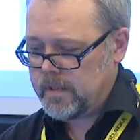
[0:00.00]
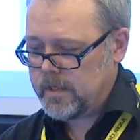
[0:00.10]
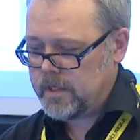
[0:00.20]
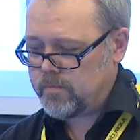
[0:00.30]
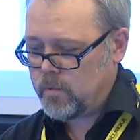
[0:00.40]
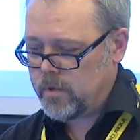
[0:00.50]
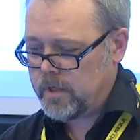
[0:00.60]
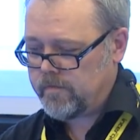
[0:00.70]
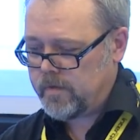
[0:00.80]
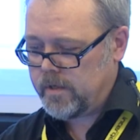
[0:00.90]
There's my
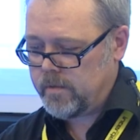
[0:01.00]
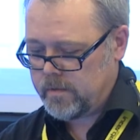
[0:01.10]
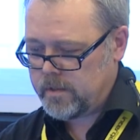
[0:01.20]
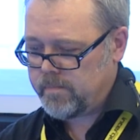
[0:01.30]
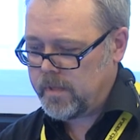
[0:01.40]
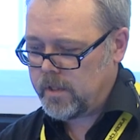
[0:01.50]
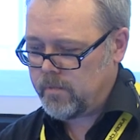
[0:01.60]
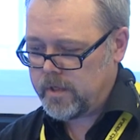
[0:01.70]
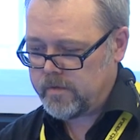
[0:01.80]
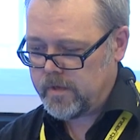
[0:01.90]
workflow. Submit the
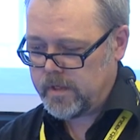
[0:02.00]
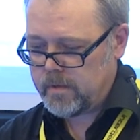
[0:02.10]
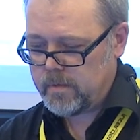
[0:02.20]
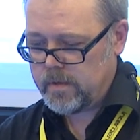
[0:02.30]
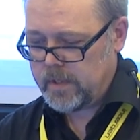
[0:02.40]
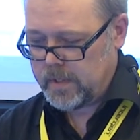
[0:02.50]
workflow.